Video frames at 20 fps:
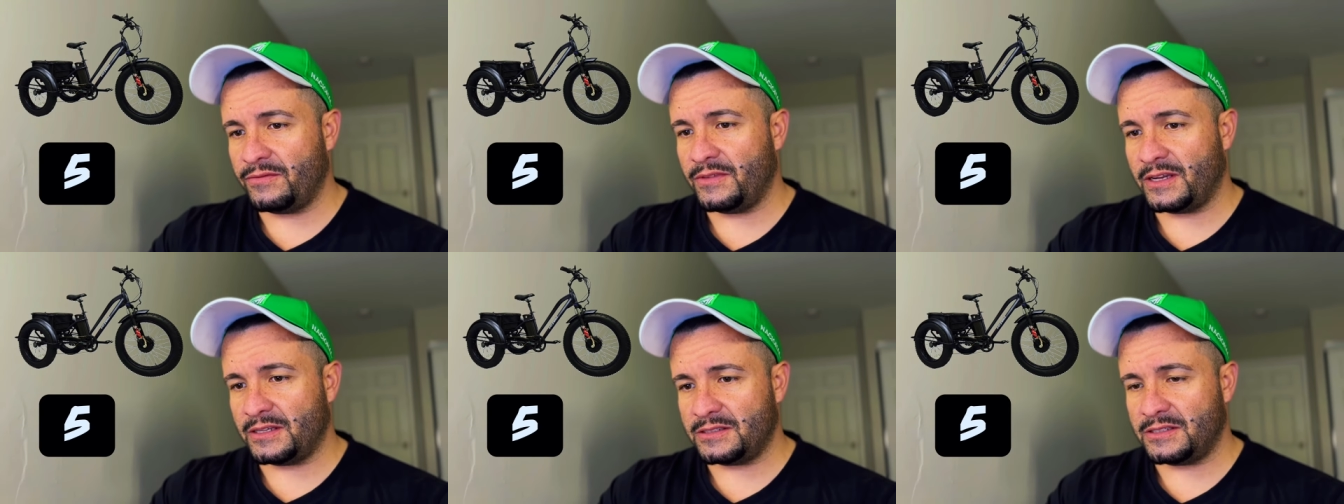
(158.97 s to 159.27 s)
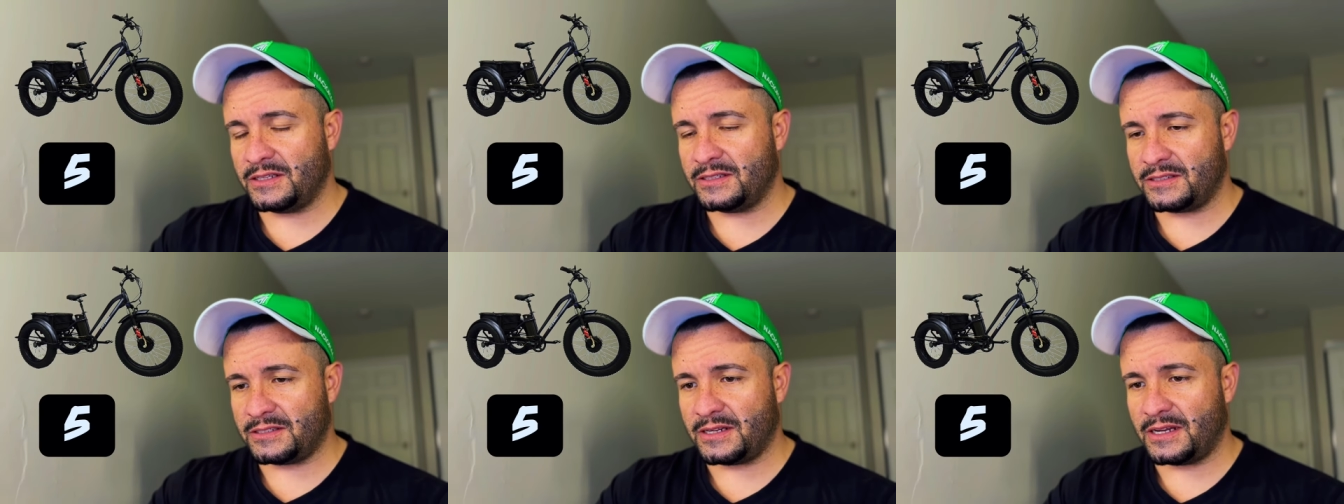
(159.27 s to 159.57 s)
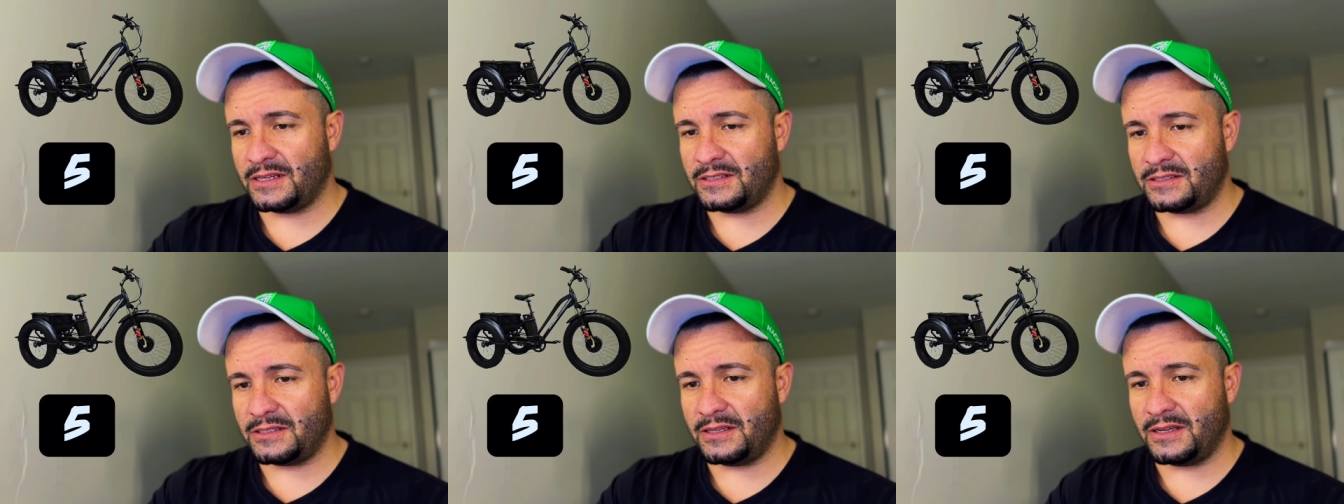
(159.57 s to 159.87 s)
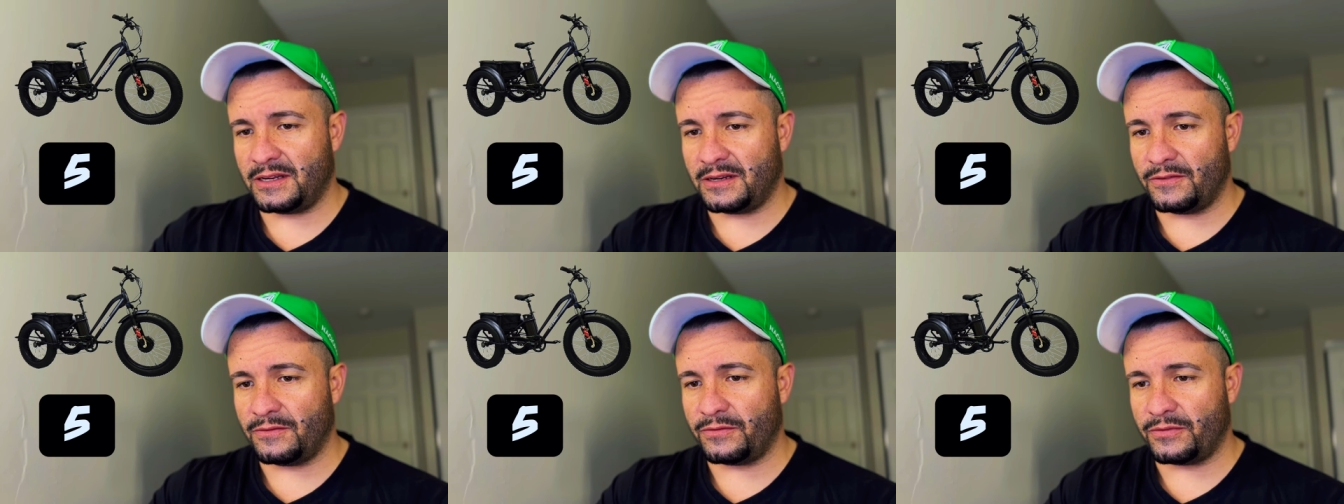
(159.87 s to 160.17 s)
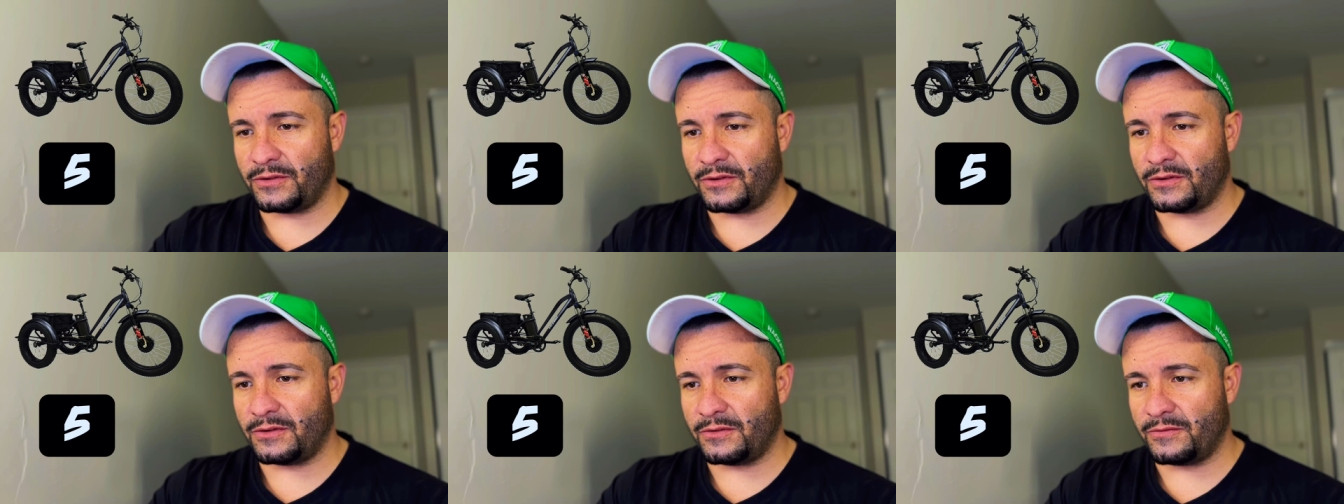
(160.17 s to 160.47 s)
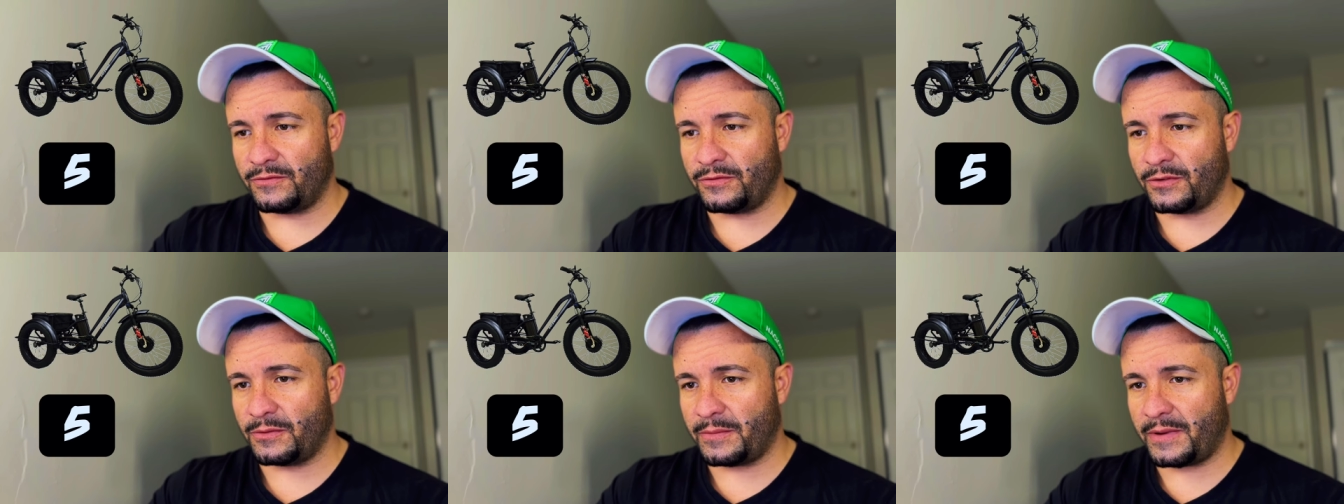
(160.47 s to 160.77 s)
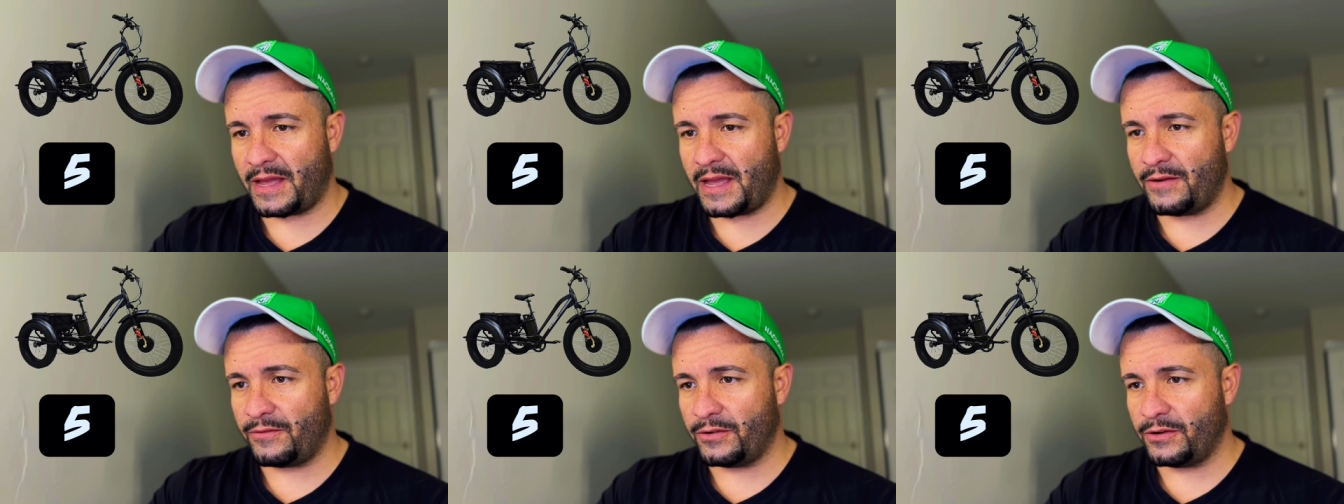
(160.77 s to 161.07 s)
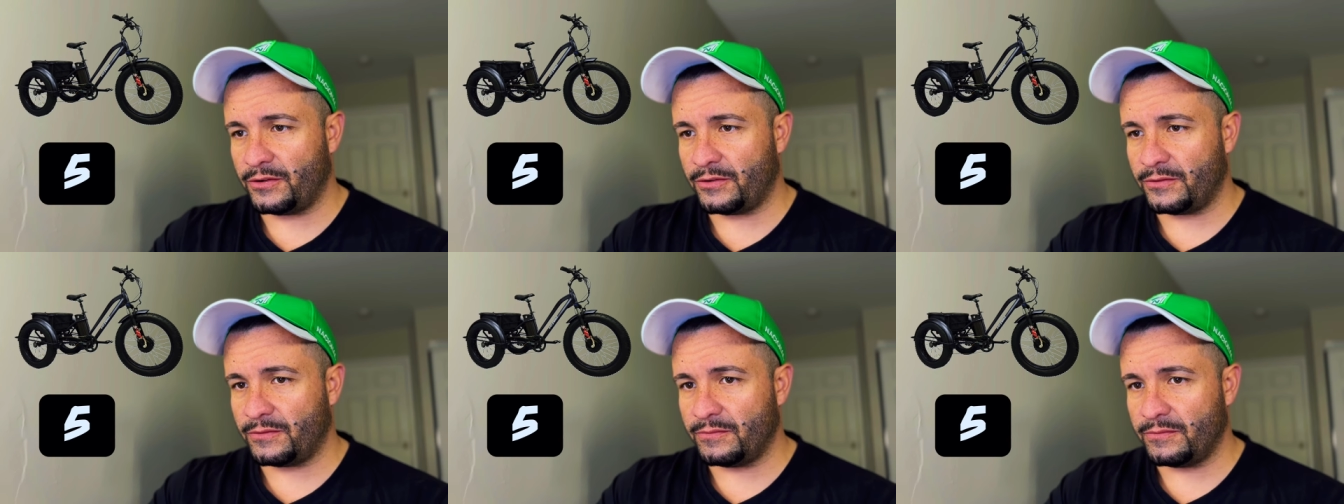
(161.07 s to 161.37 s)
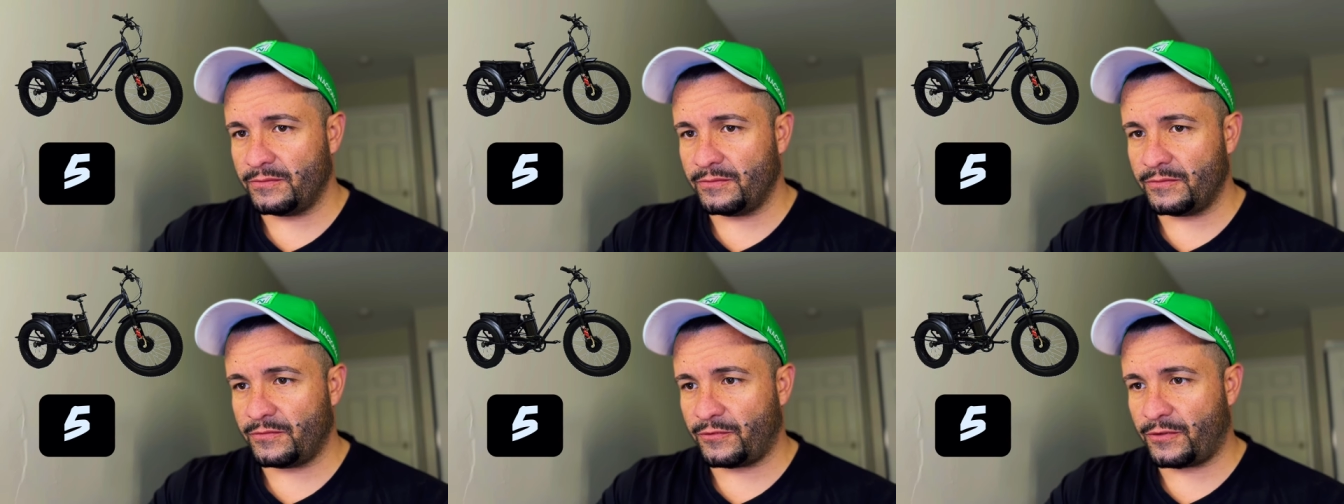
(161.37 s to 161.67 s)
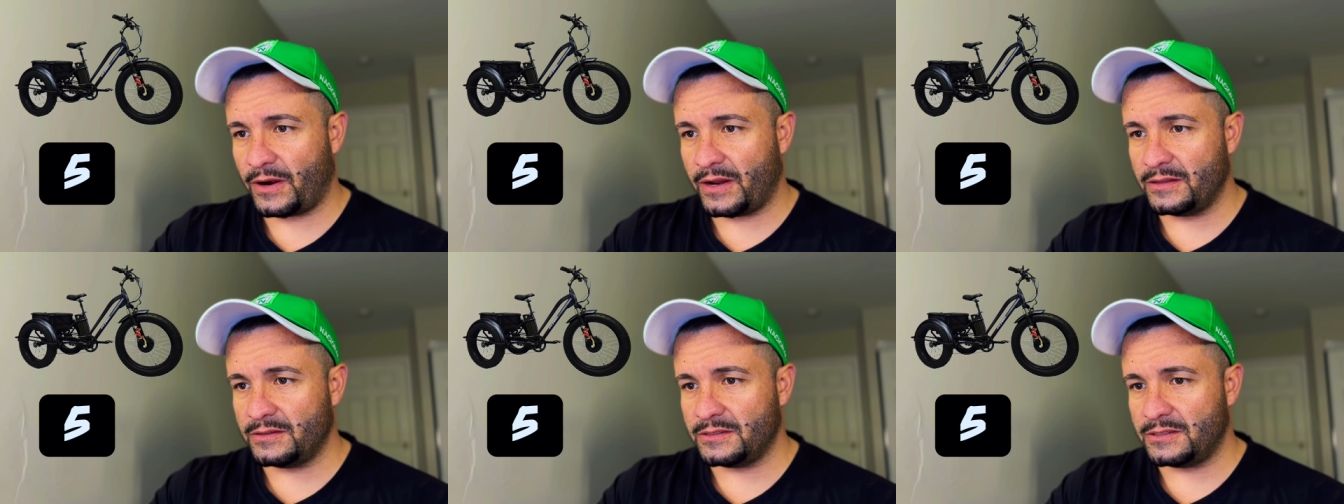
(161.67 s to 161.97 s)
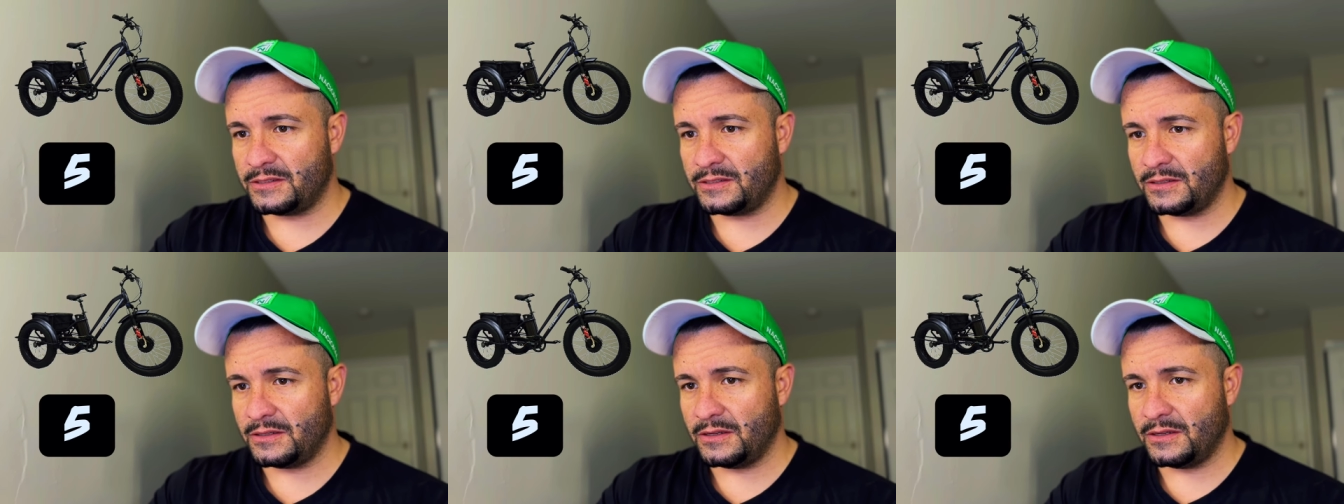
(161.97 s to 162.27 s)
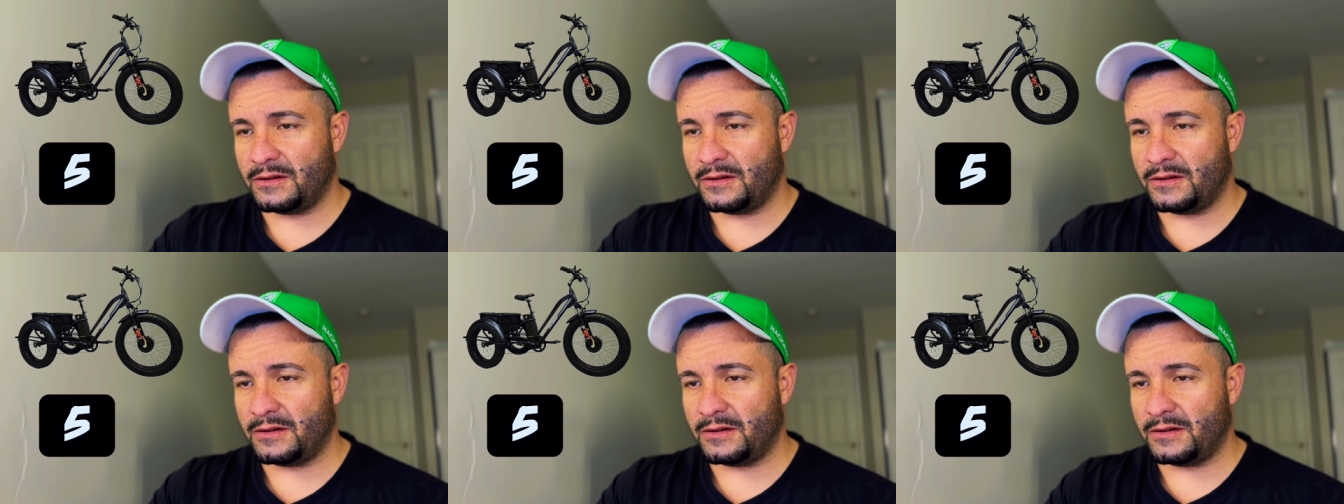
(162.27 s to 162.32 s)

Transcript: That that's nice again for for my heavier friends.